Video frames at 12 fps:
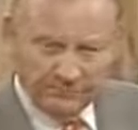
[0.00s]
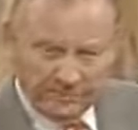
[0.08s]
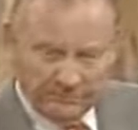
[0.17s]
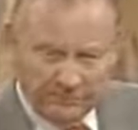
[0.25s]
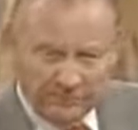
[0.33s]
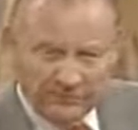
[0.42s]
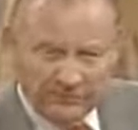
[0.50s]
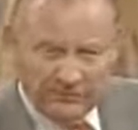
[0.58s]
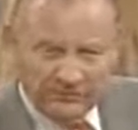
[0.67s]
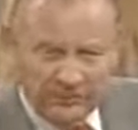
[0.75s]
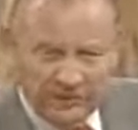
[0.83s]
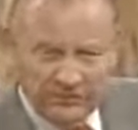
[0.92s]
If you
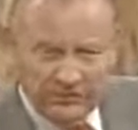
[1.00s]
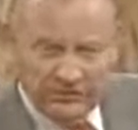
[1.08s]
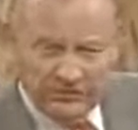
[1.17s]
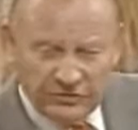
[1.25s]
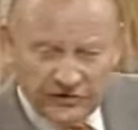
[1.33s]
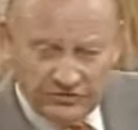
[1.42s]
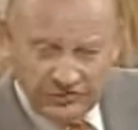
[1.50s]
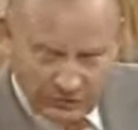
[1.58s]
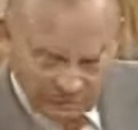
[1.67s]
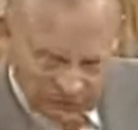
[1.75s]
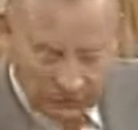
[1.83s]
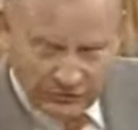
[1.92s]
receive Christ as your Savior,
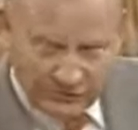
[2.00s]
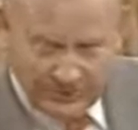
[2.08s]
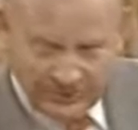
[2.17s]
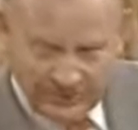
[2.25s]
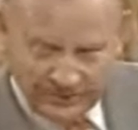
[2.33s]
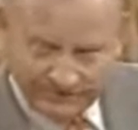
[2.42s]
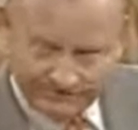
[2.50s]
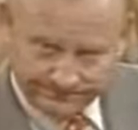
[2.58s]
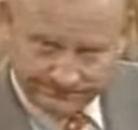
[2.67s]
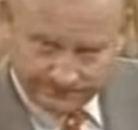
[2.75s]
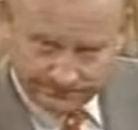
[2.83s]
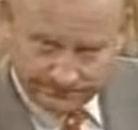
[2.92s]
please write me
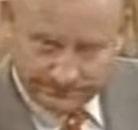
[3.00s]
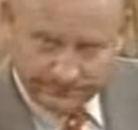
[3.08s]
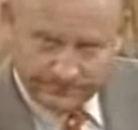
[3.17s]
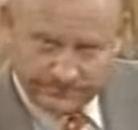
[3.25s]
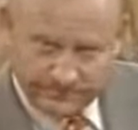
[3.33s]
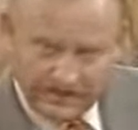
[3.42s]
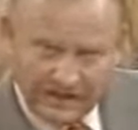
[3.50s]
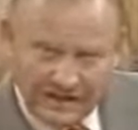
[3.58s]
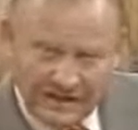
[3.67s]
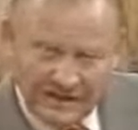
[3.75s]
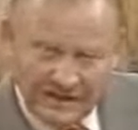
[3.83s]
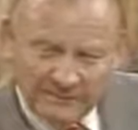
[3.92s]

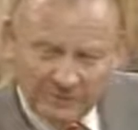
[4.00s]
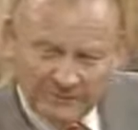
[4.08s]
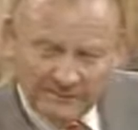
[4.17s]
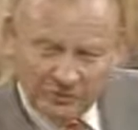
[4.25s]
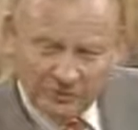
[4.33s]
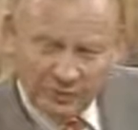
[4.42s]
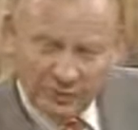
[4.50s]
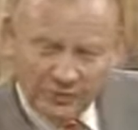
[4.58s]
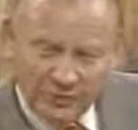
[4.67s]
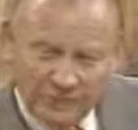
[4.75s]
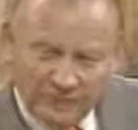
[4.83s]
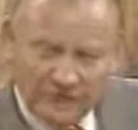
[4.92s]
and let me give it to you.
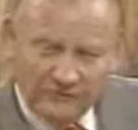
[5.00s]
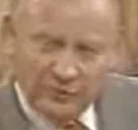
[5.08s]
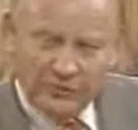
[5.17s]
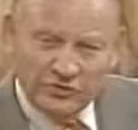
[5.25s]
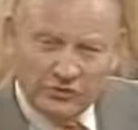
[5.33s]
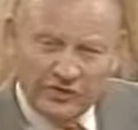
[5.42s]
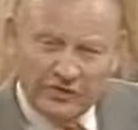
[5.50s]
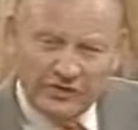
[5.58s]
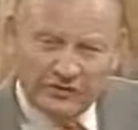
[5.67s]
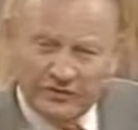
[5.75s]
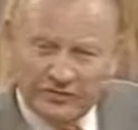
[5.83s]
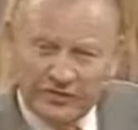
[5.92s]
If you enjoy
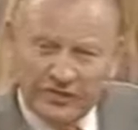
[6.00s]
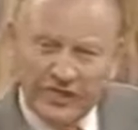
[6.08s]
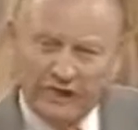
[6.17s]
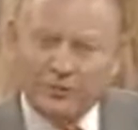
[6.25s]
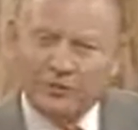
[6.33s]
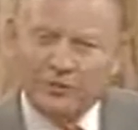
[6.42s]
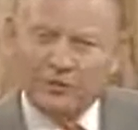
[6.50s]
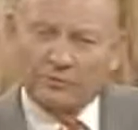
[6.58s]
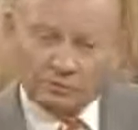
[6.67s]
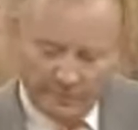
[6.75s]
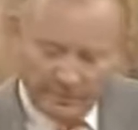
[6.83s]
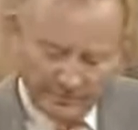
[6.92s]
these
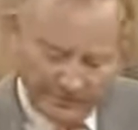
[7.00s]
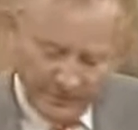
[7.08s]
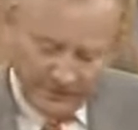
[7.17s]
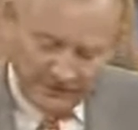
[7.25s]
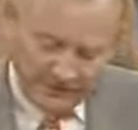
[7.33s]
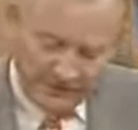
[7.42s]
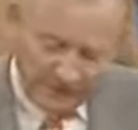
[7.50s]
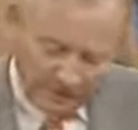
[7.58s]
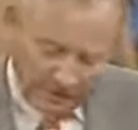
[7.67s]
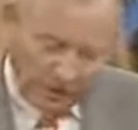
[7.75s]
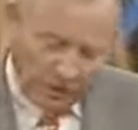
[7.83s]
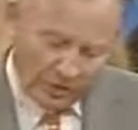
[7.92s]
programs, remember that
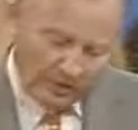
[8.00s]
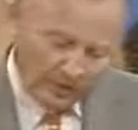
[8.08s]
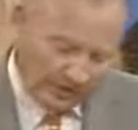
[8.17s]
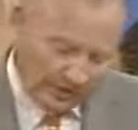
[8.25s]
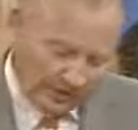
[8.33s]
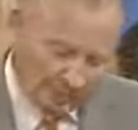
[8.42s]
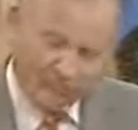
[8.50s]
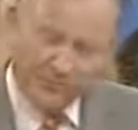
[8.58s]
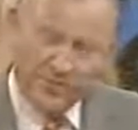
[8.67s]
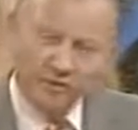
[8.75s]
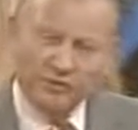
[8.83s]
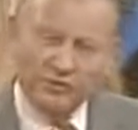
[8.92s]
these are all made possible
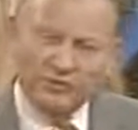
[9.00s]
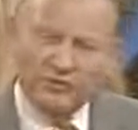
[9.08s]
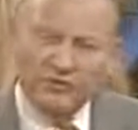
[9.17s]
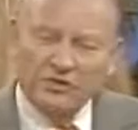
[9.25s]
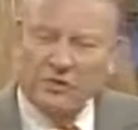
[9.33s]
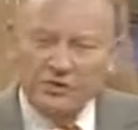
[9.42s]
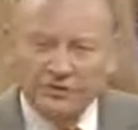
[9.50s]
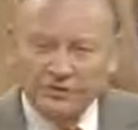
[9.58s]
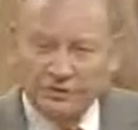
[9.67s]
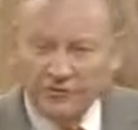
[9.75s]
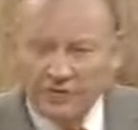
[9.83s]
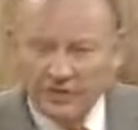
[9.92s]
through the
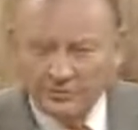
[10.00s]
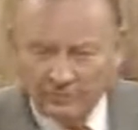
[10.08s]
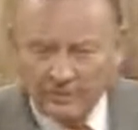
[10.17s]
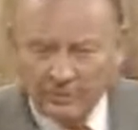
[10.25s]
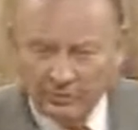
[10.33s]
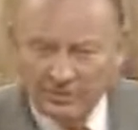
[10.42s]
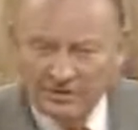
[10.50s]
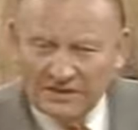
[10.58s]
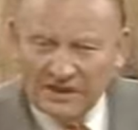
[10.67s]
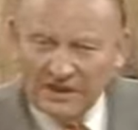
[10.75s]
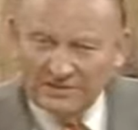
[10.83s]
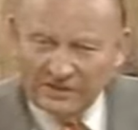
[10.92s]
generosity of God's people
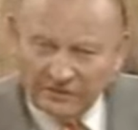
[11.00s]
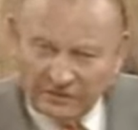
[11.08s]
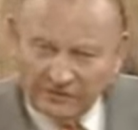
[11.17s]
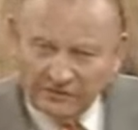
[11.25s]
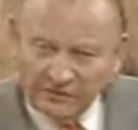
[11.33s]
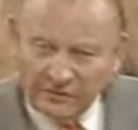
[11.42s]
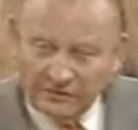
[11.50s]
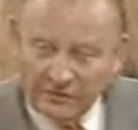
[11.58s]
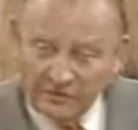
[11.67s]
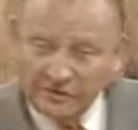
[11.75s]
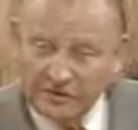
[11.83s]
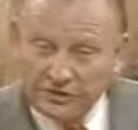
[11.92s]
as they give to make
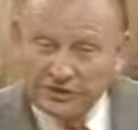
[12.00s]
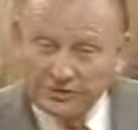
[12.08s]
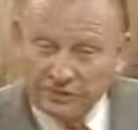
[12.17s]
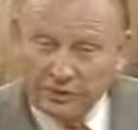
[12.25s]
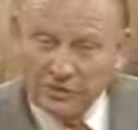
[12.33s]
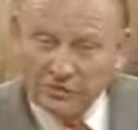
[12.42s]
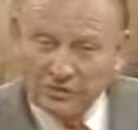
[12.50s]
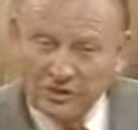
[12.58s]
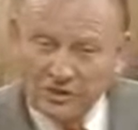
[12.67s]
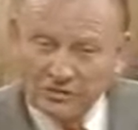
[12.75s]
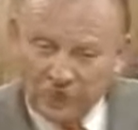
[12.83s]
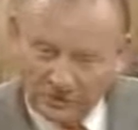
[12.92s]
such teaching programs
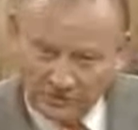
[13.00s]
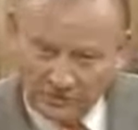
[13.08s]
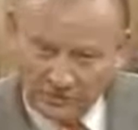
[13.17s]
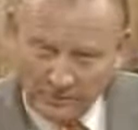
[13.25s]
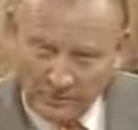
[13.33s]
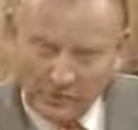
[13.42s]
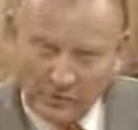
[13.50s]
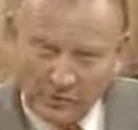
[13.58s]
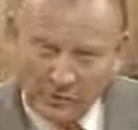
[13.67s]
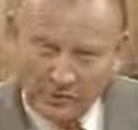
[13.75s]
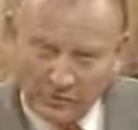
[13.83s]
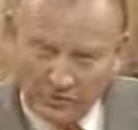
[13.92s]
possible. There are
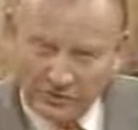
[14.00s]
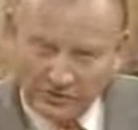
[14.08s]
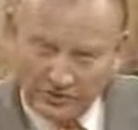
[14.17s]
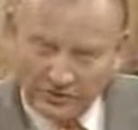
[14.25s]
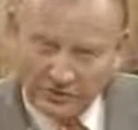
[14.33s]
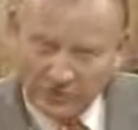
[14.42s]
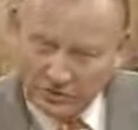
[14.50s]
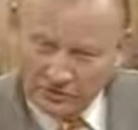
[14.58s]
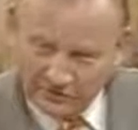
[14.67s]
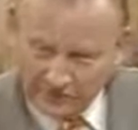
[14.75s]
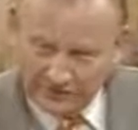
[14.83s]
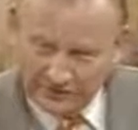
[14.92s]
no commercials in them
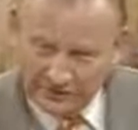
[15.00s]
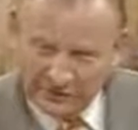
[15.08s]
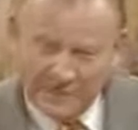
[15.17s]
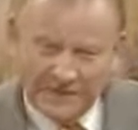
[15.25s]
whatsoever.